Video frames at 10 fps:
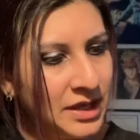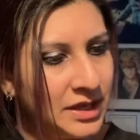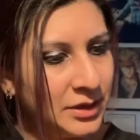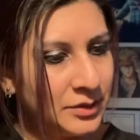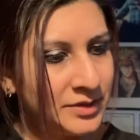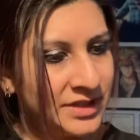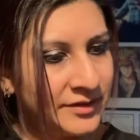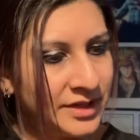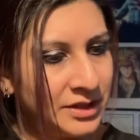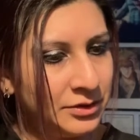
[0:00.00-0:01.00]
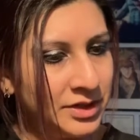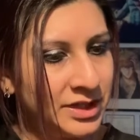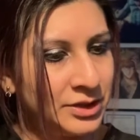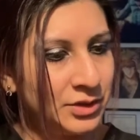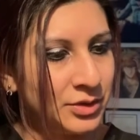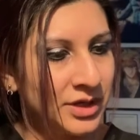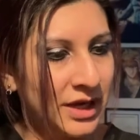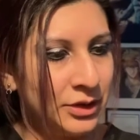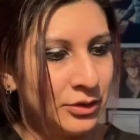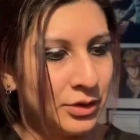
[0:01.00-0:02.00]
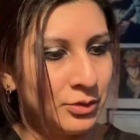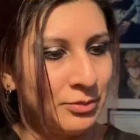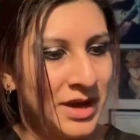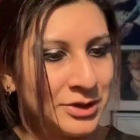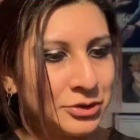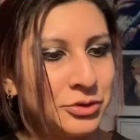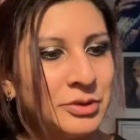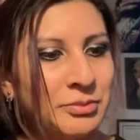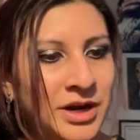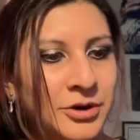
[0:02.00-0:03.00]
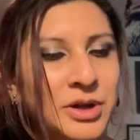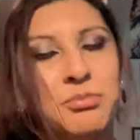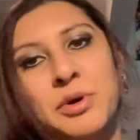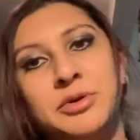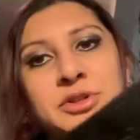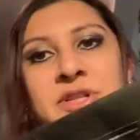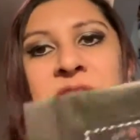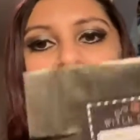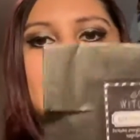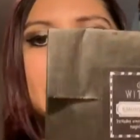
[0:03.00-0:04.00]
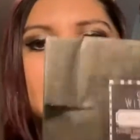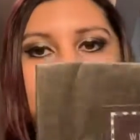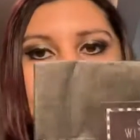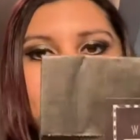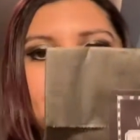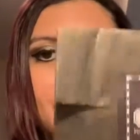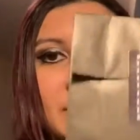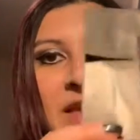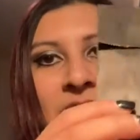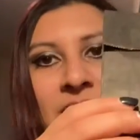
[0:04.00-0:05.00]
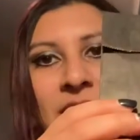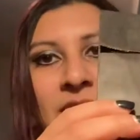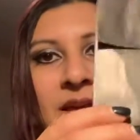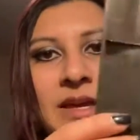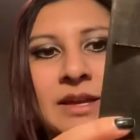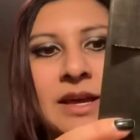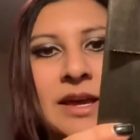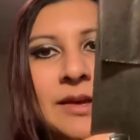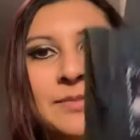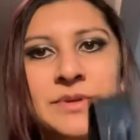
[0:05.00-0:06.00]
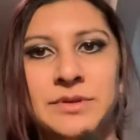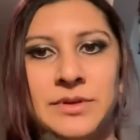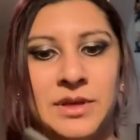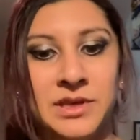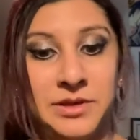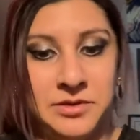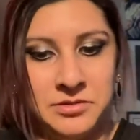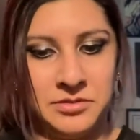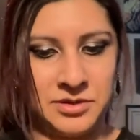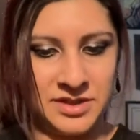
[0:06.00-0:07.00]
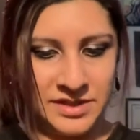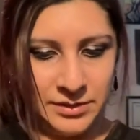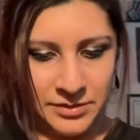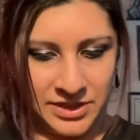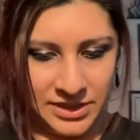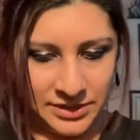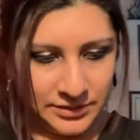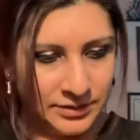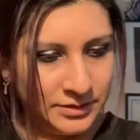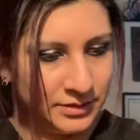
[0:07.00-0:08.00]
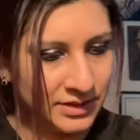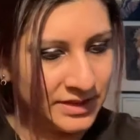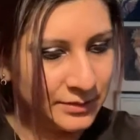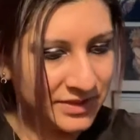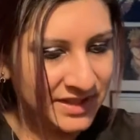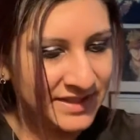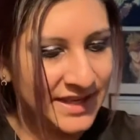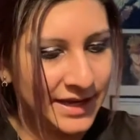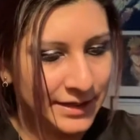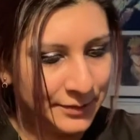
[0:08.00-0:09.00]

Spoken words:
Includes everything you need to create your own magical empowering potion elixir. And I have, let's see what it is. Let's see what's inside.